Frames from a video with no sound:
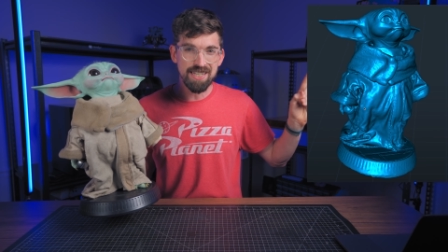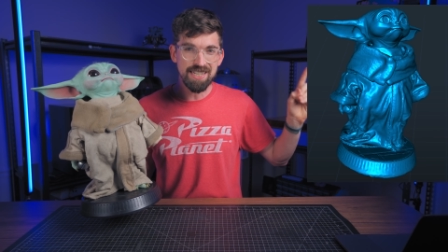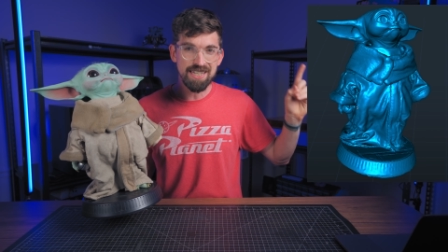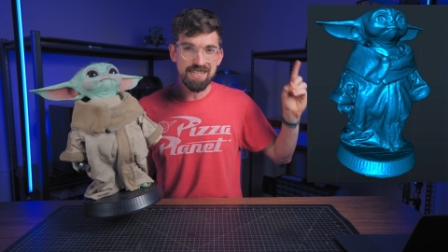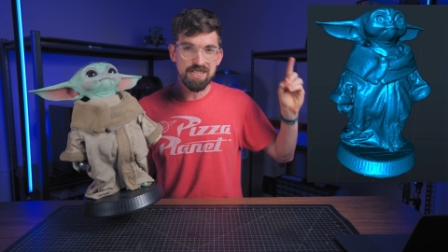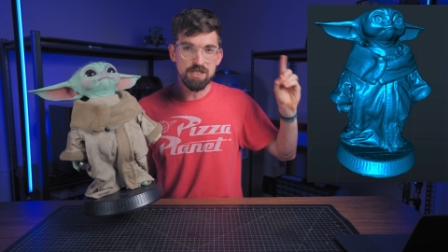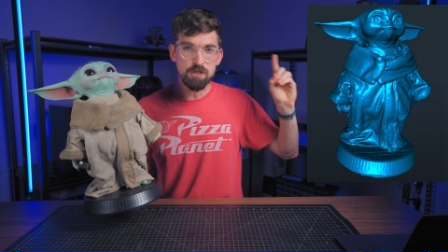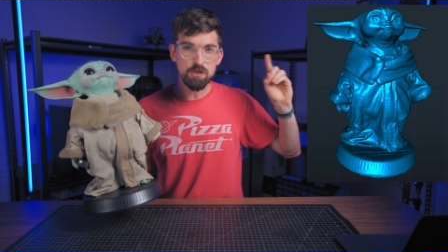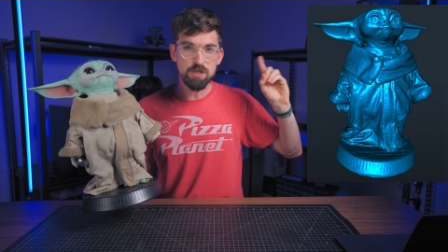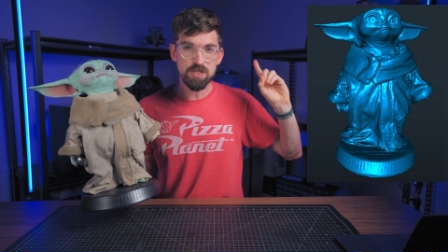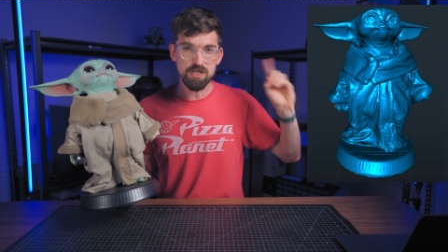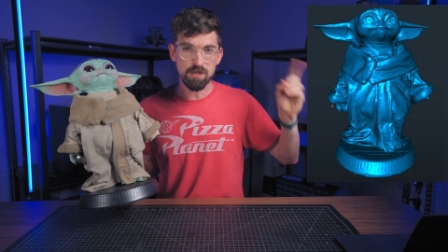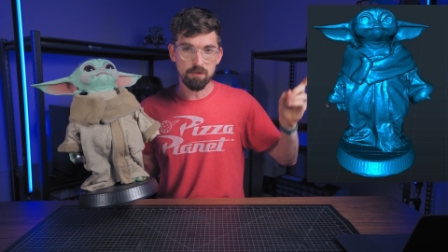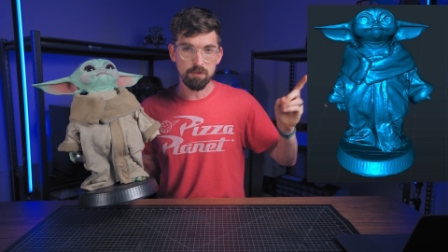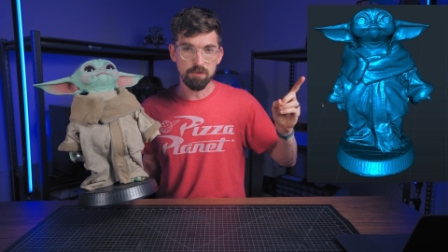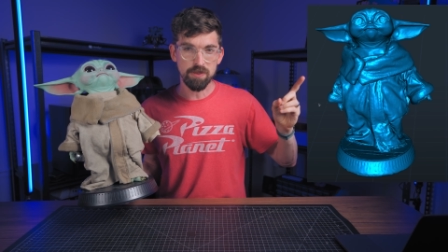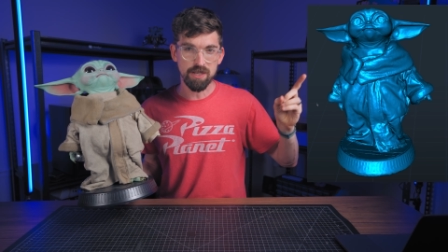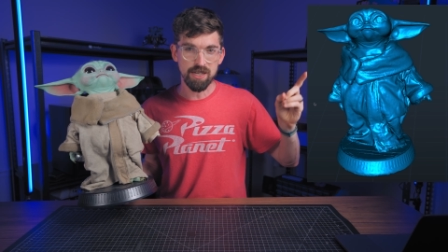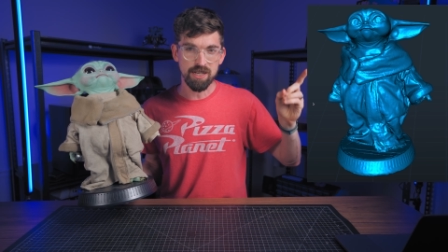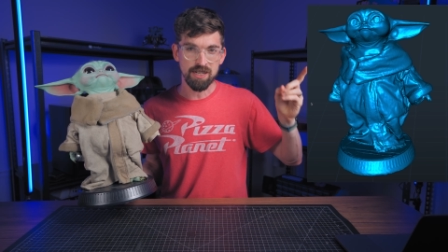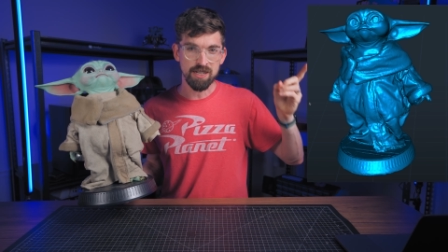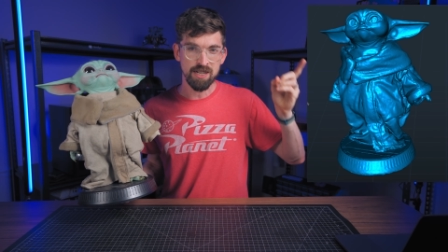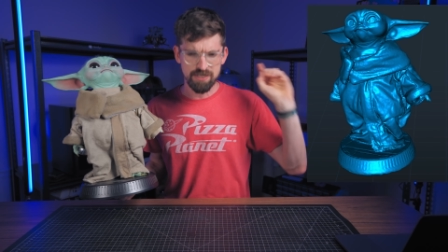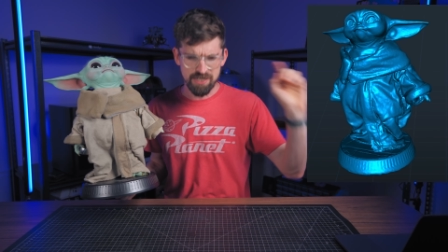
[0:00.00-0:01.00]
into
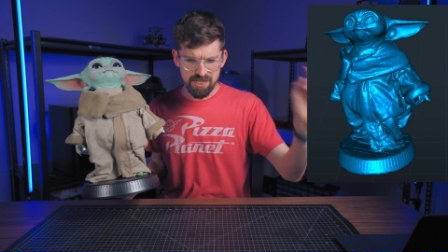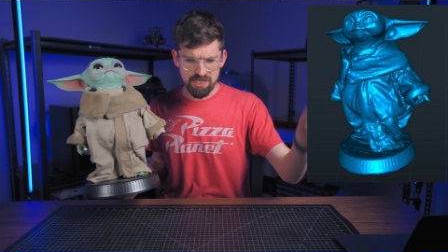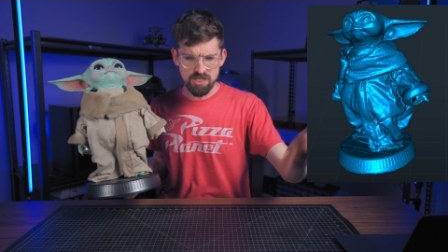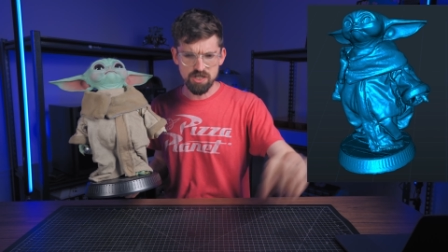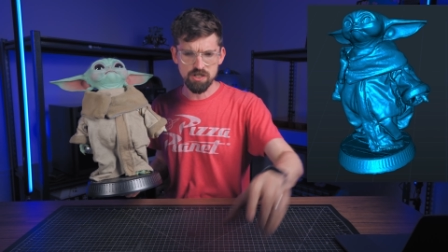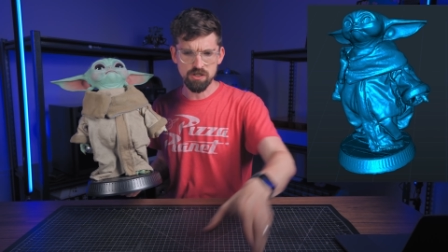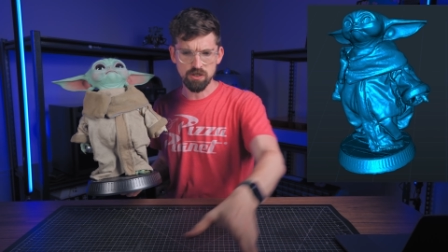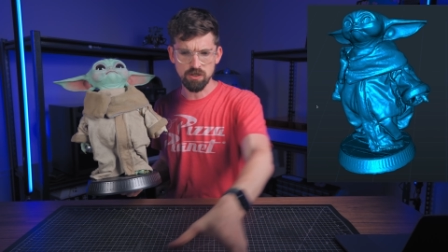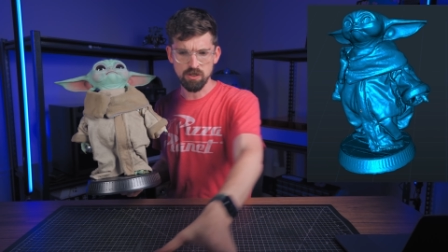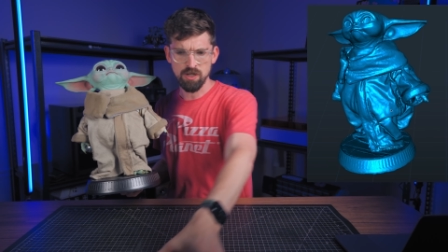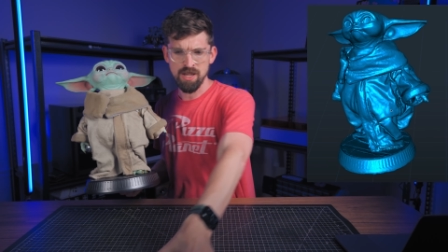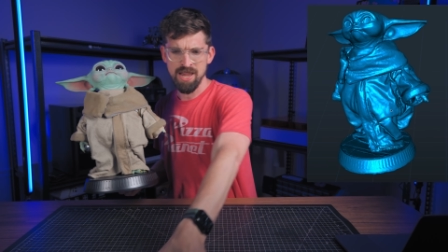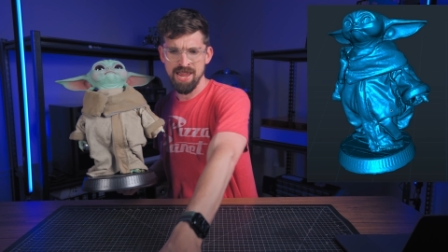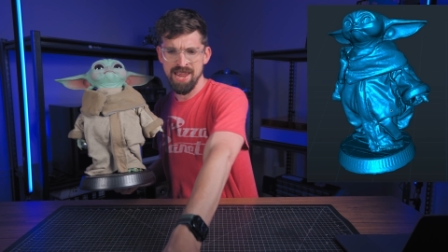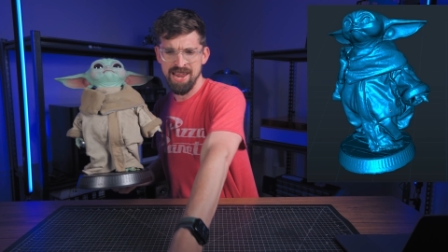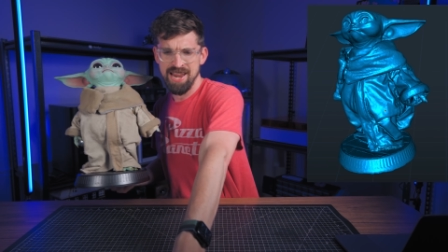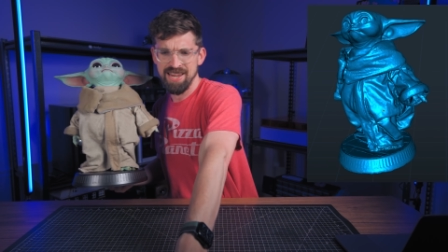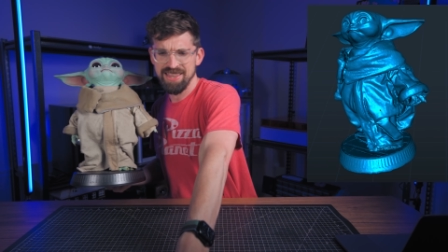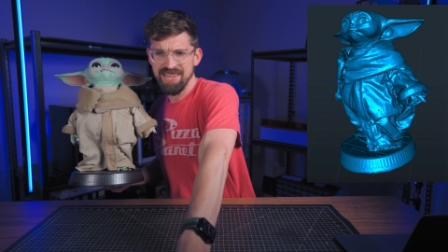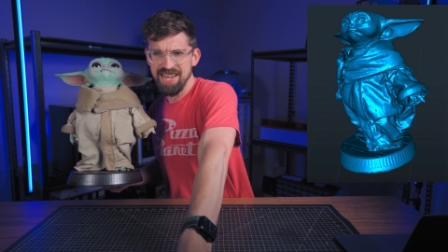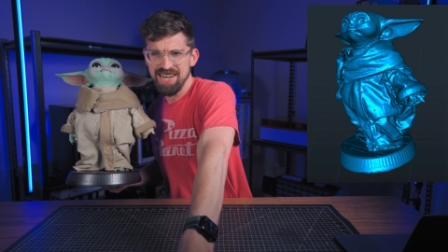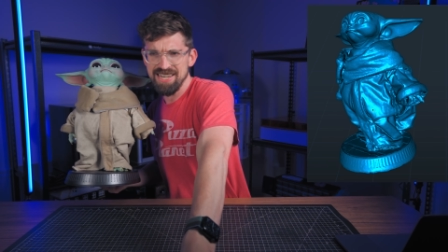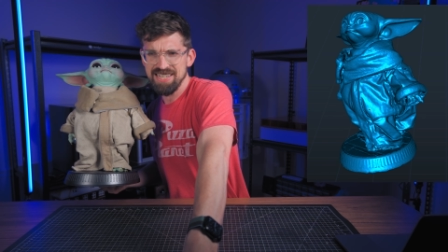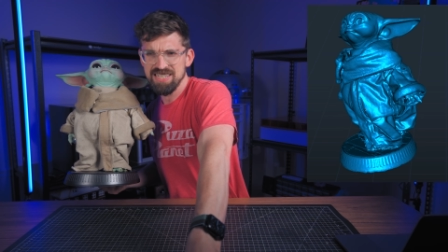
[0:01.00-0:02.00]
something digital,
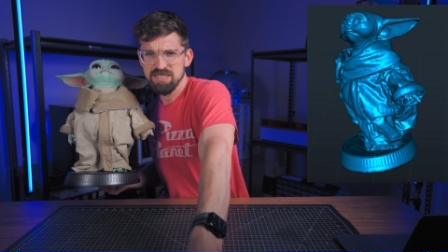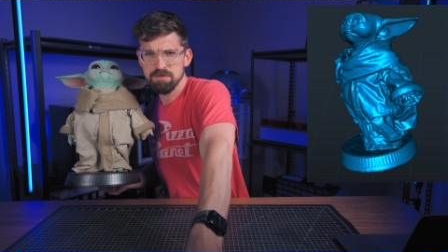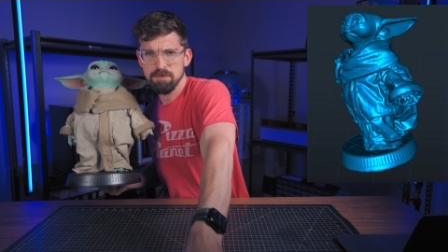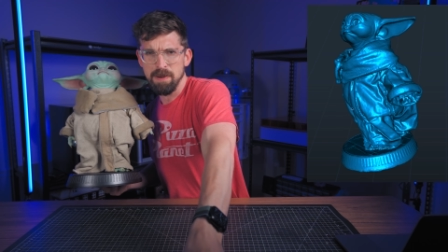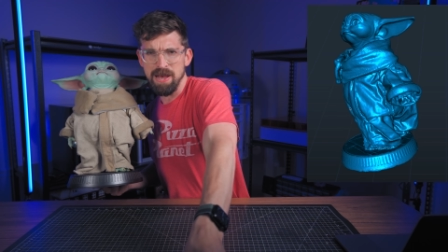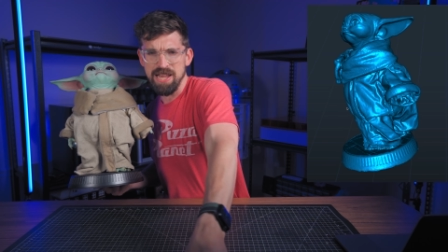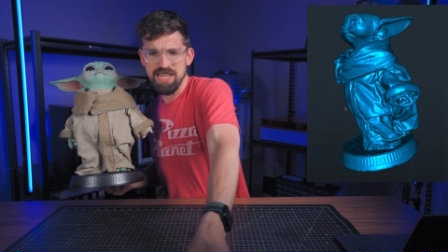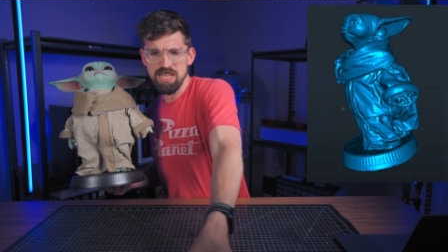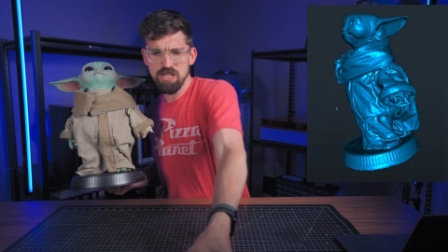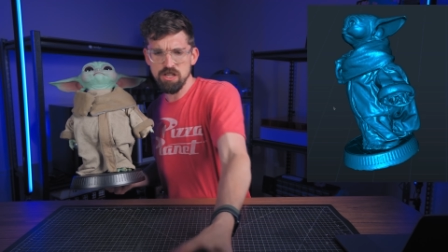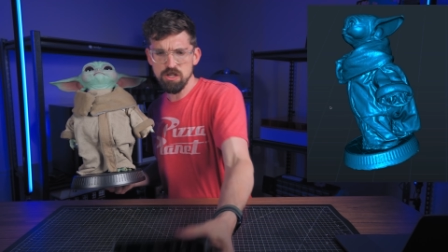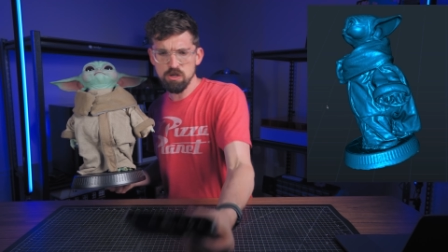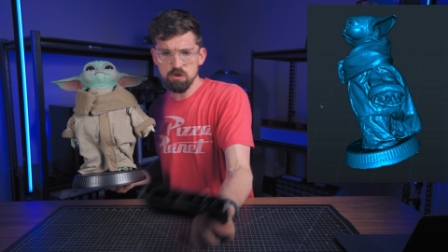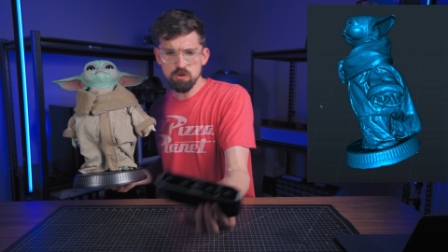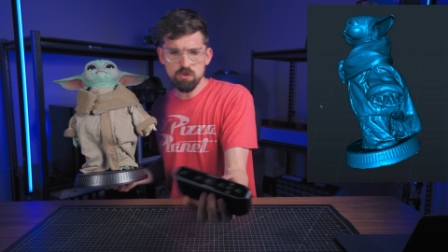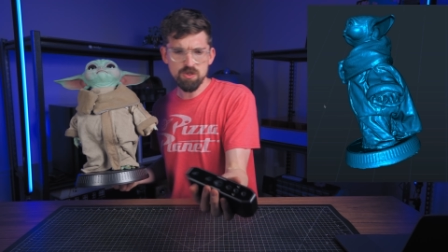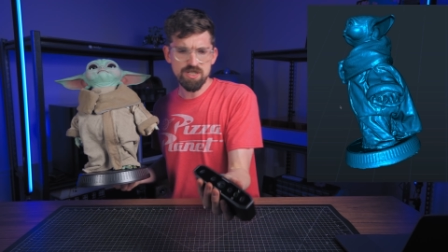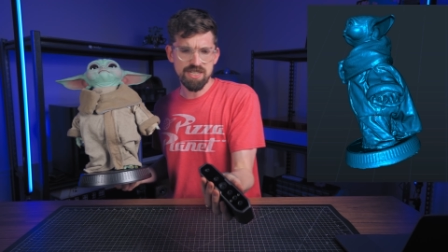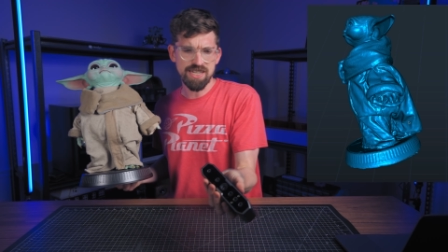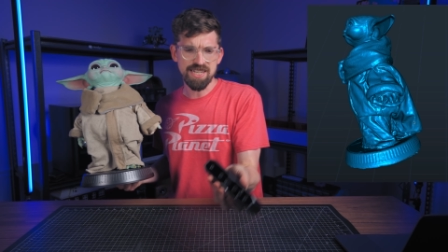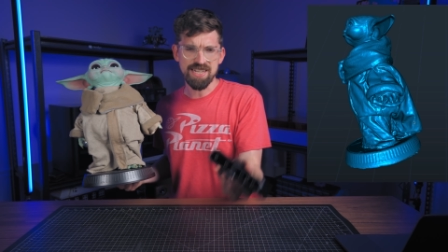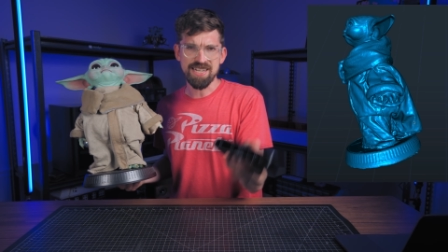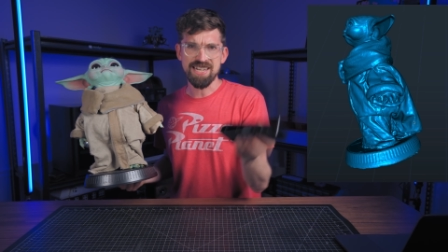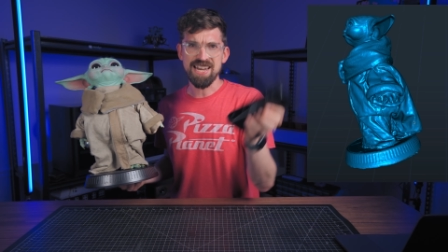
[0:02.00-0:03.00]
and that is by
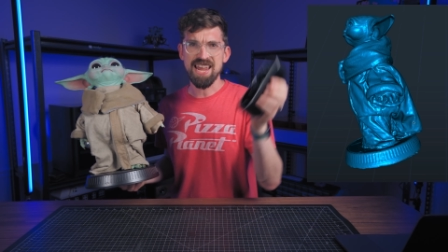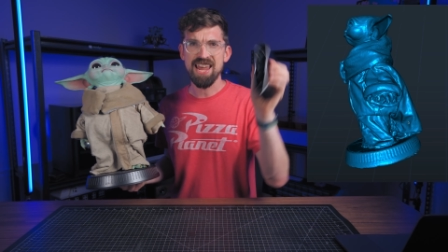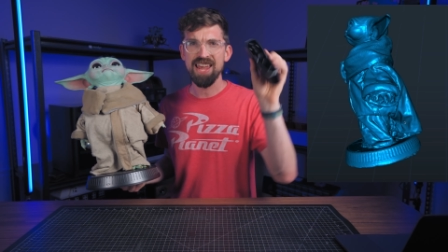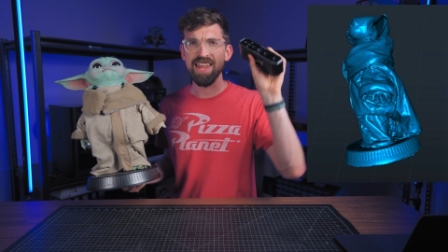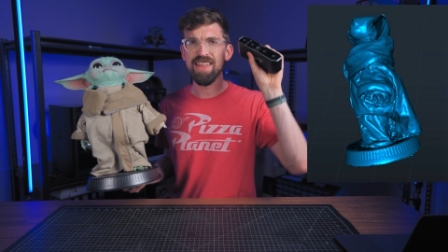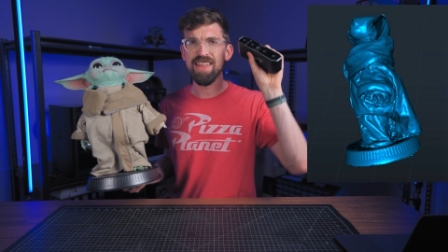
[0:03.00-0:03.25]
using